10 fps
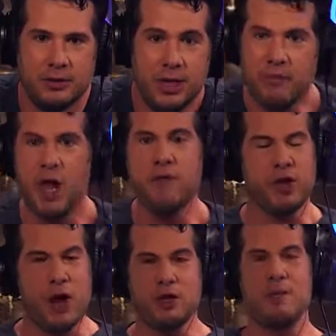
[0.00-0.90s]
Live life
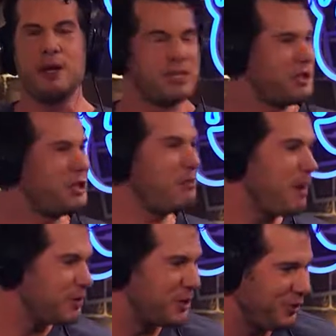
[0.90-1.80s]
without limits. That's another
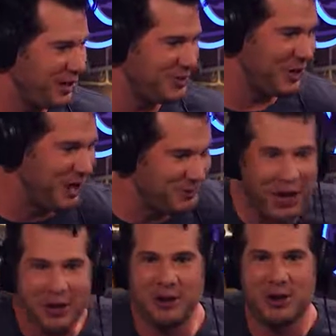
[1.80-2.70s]
bumper sticker that I saw. I'm
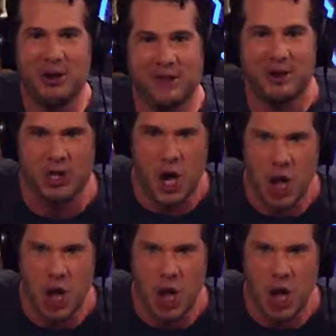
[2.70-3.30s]
trying going, going off course.